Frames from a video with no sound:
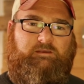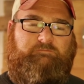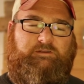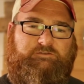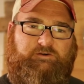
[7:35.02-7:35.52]

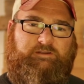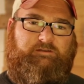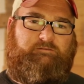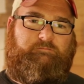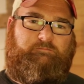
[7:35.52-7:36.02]
if you enjoyed
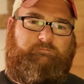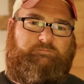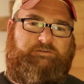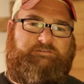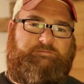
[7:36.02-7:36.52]
it,
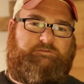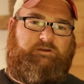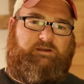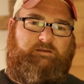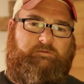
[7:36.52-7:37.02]
please
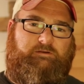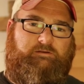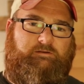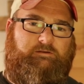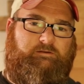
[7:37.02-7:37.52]
subscribe
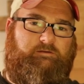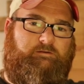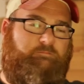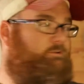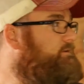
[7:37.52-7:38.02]

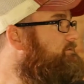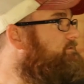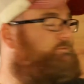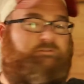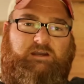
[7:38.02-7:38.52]
please
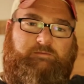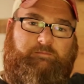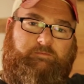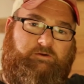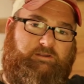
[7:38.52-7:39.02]
subscribe.
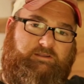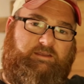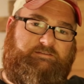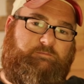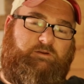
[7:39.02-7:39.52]
I'm gonna
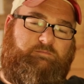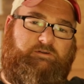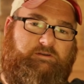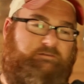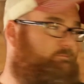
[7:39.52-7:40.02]
guess I'm gonna
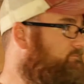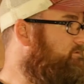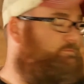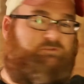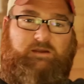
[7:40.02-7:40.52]
put a
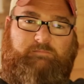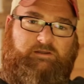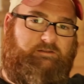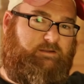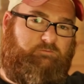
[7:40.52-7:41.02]
subscribe
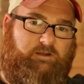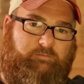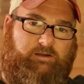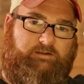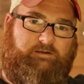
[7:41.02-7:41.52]
button like right
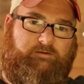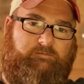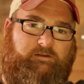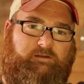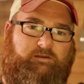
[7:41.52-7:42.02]
about
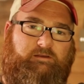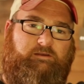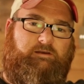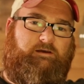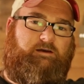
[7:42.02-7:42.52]
here.
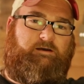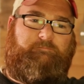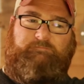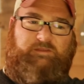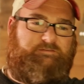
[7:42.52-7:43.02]

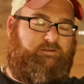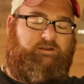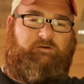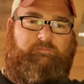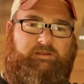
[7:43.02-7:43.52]
Um, it's gonna
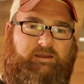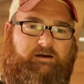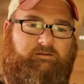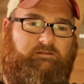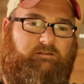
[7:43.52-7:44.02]
help me
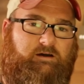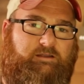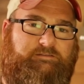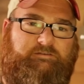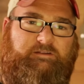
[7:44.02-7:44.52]
out a
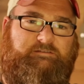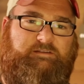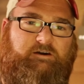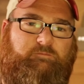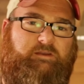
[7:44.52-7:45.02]
lot. It's gonna
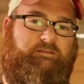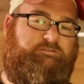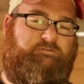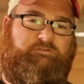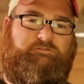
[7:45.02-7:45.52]
tell me
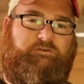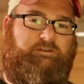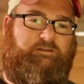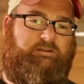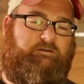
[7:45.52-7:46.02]
that you enjoyed
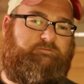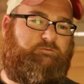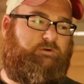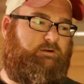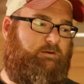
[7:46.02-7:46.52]
it enough
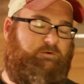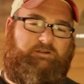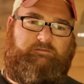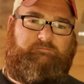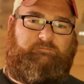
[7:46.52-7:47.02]
to where I'm
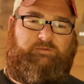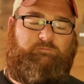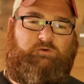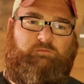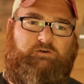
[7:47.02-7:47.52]
gonna be
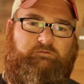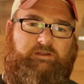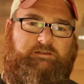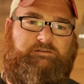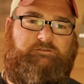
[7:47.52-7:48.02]
more
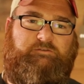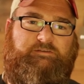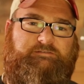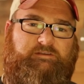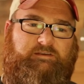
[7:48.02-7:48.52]
motivated to do
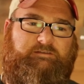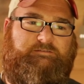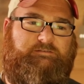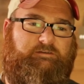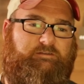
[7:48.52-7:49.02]
these
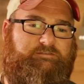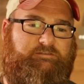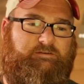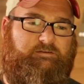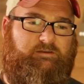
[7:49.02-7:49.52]
things. You know, it's
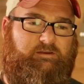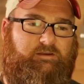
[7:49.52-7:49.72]
the